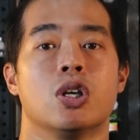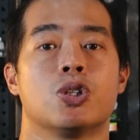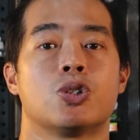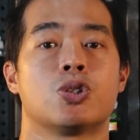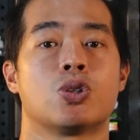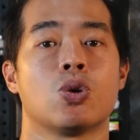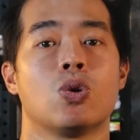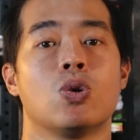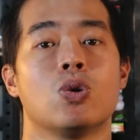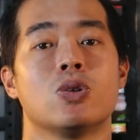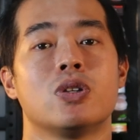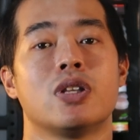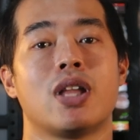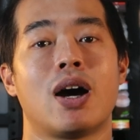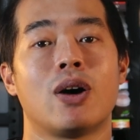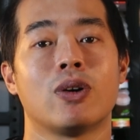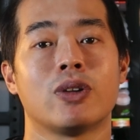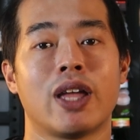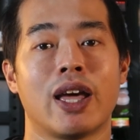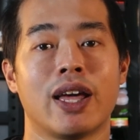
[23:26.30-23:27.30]
So
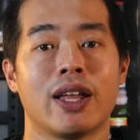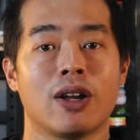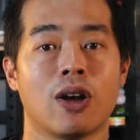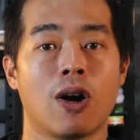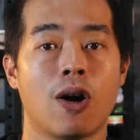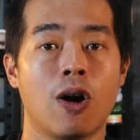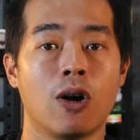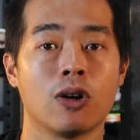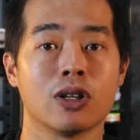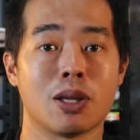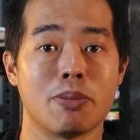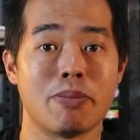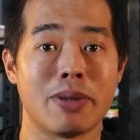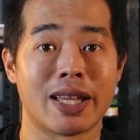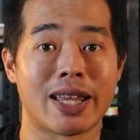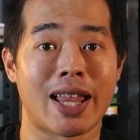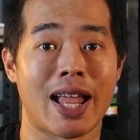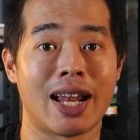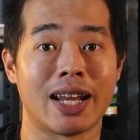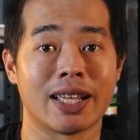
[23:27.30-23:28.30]
now that all the
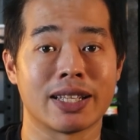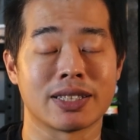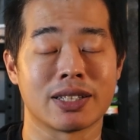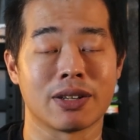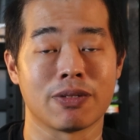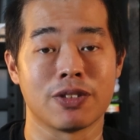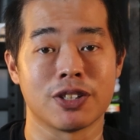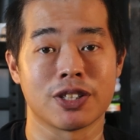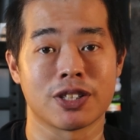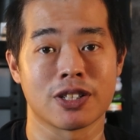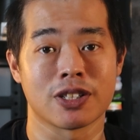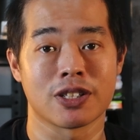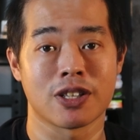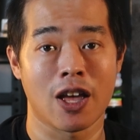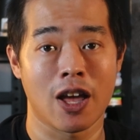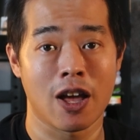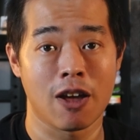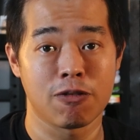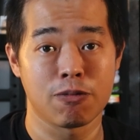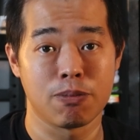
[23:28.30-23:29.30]
metallic surfaces
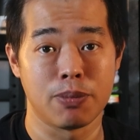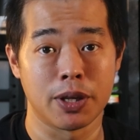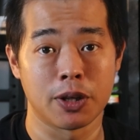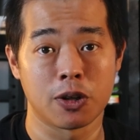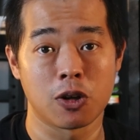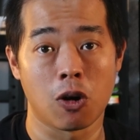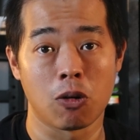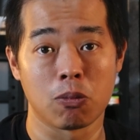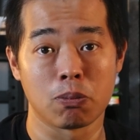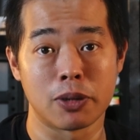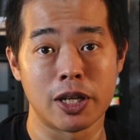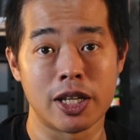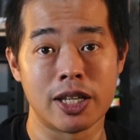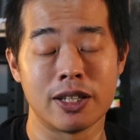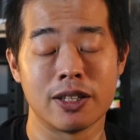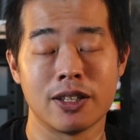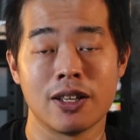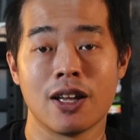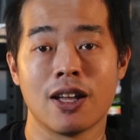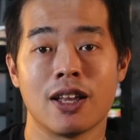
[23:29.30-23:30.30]
have been complete,
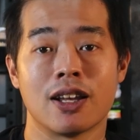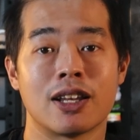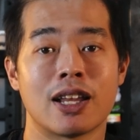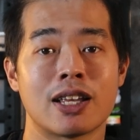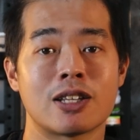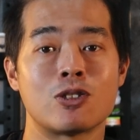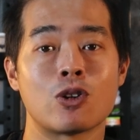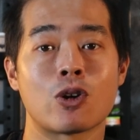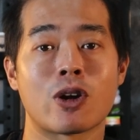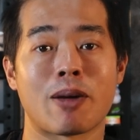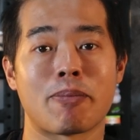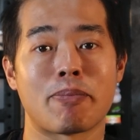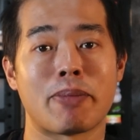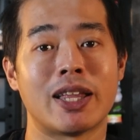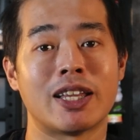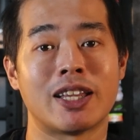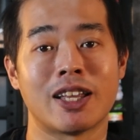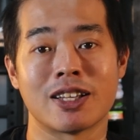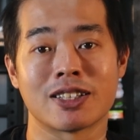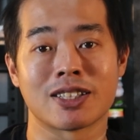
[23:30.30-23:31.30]
let's look at
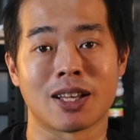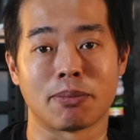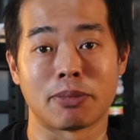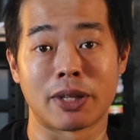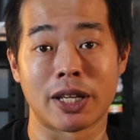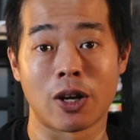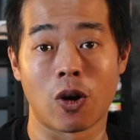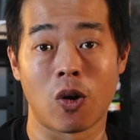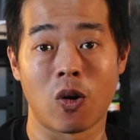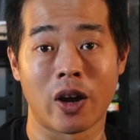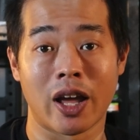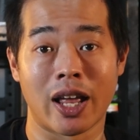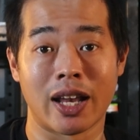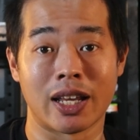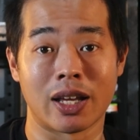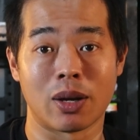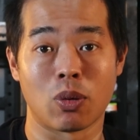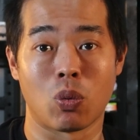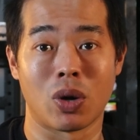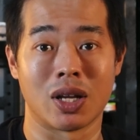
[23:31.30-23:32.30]
painting something
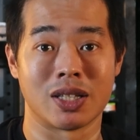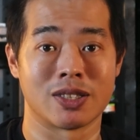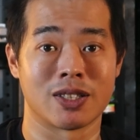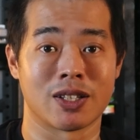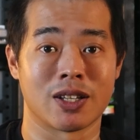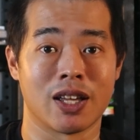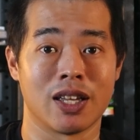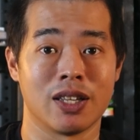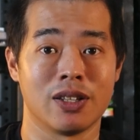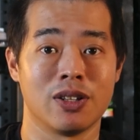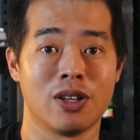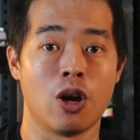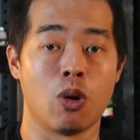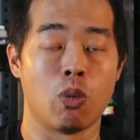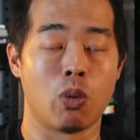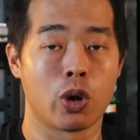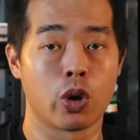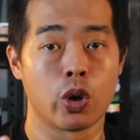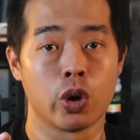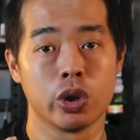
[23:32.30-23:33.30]
organic once again.
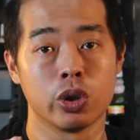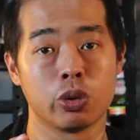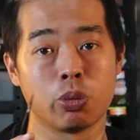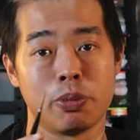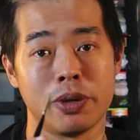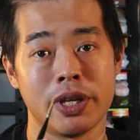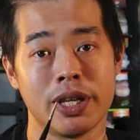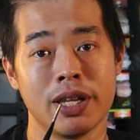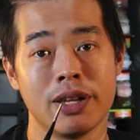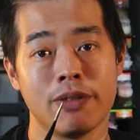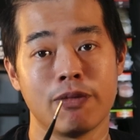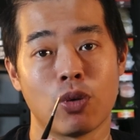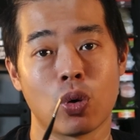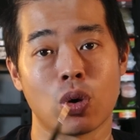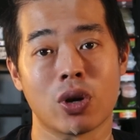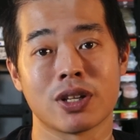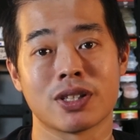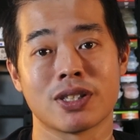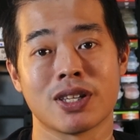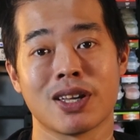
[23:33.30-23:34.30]
We're going to be
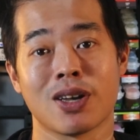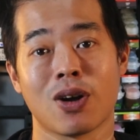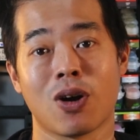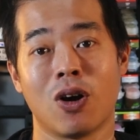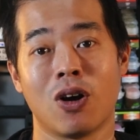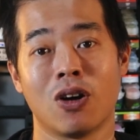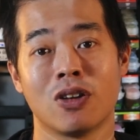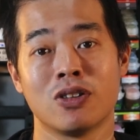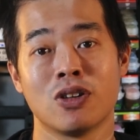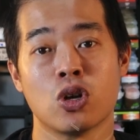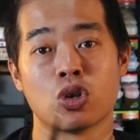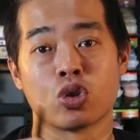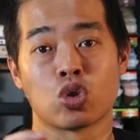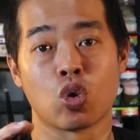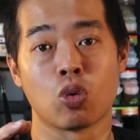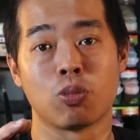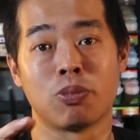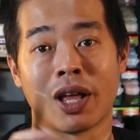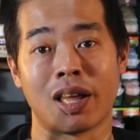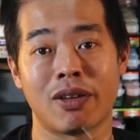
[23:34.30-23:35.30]
focusing on
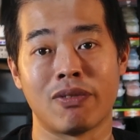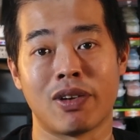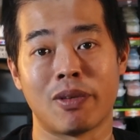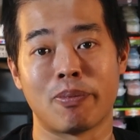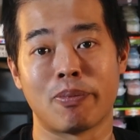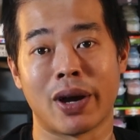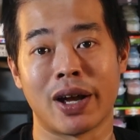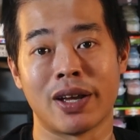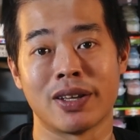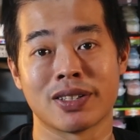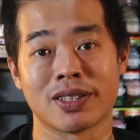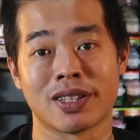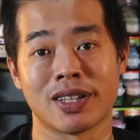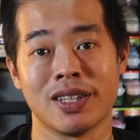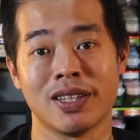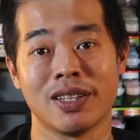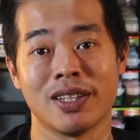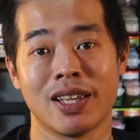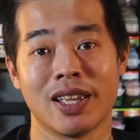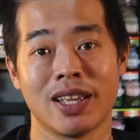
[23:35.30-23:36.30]
soul blight vampire
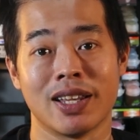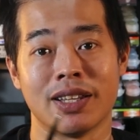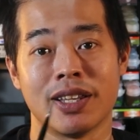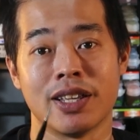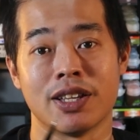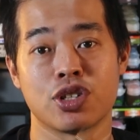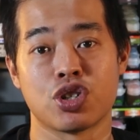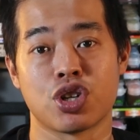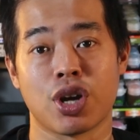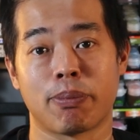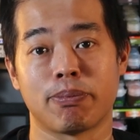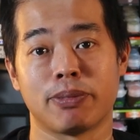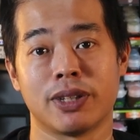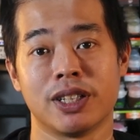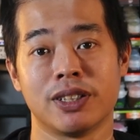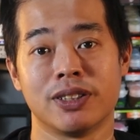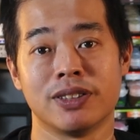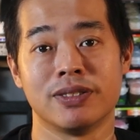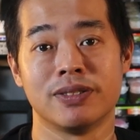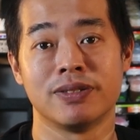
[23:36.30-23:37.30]
skin in this
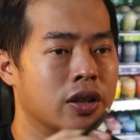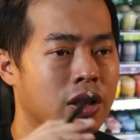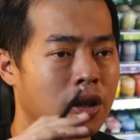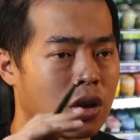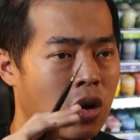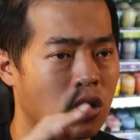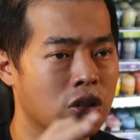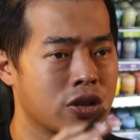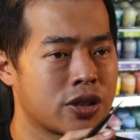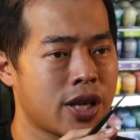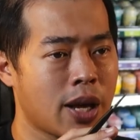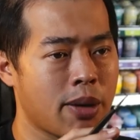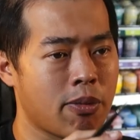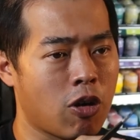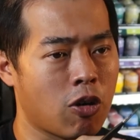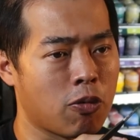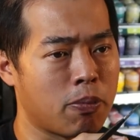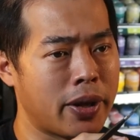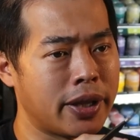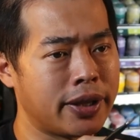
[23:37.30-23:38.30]
chapter. The concept
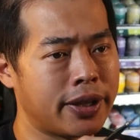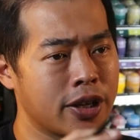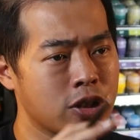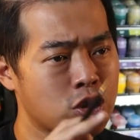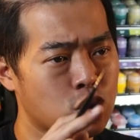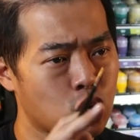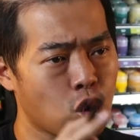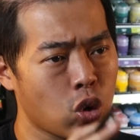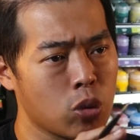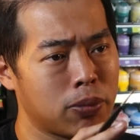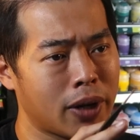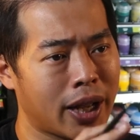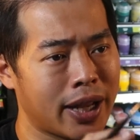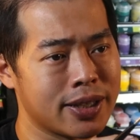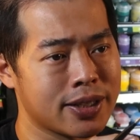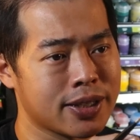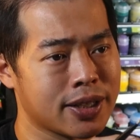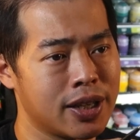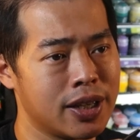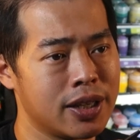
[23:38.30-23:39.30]
of painting soul
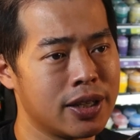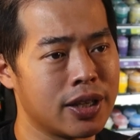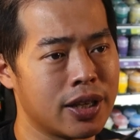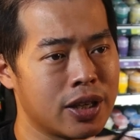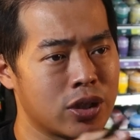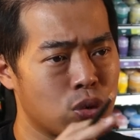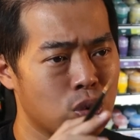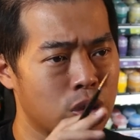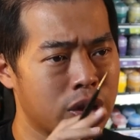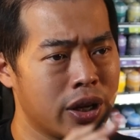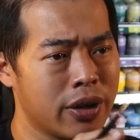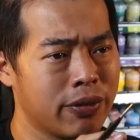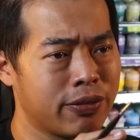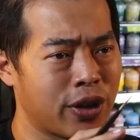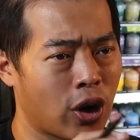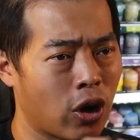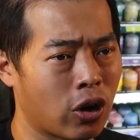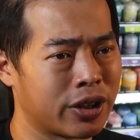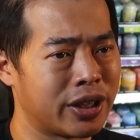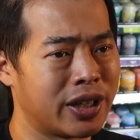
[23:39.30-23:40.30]
blight skin is to give
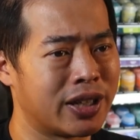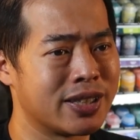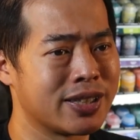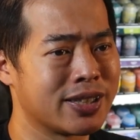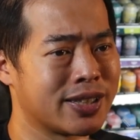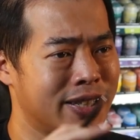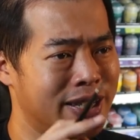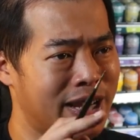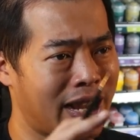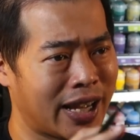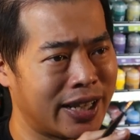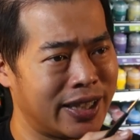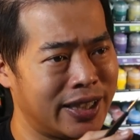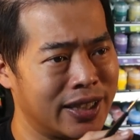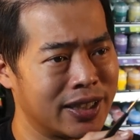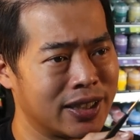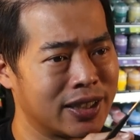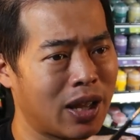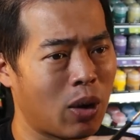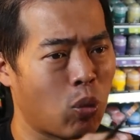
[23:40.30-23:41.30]
the audience the
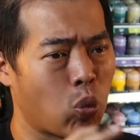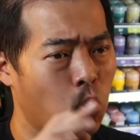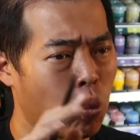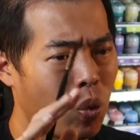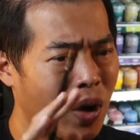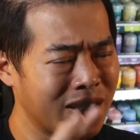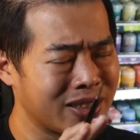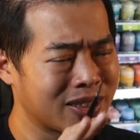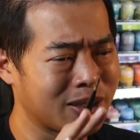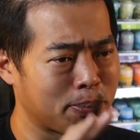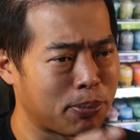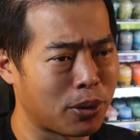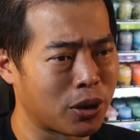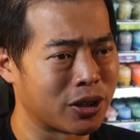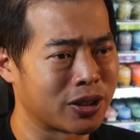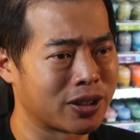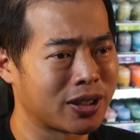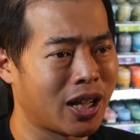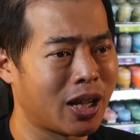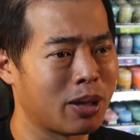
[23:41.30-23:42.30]
idea that once
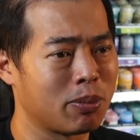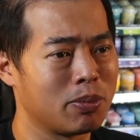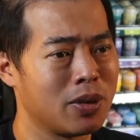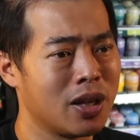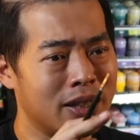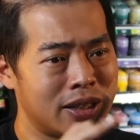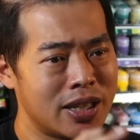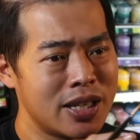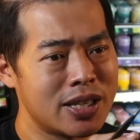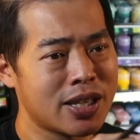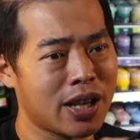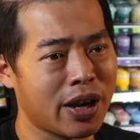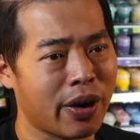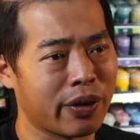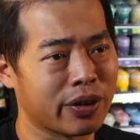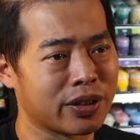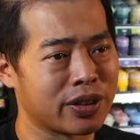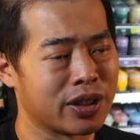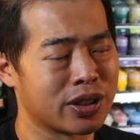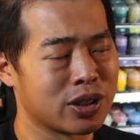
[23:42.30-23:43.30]
upon a time, these
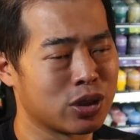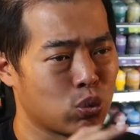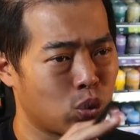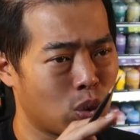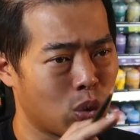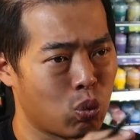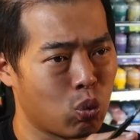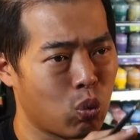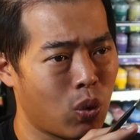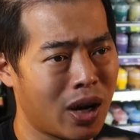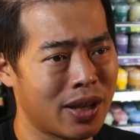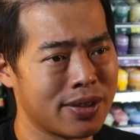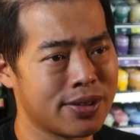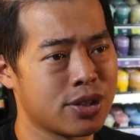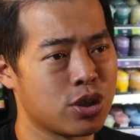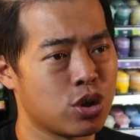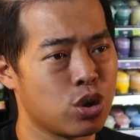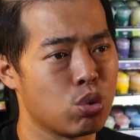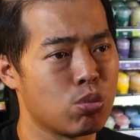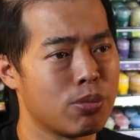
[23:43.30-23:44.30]
characters were once
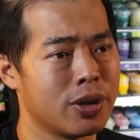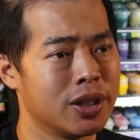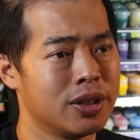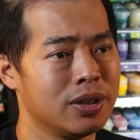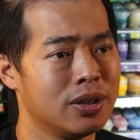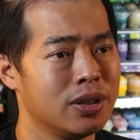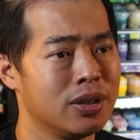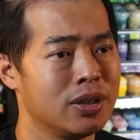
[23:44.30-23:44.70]
human.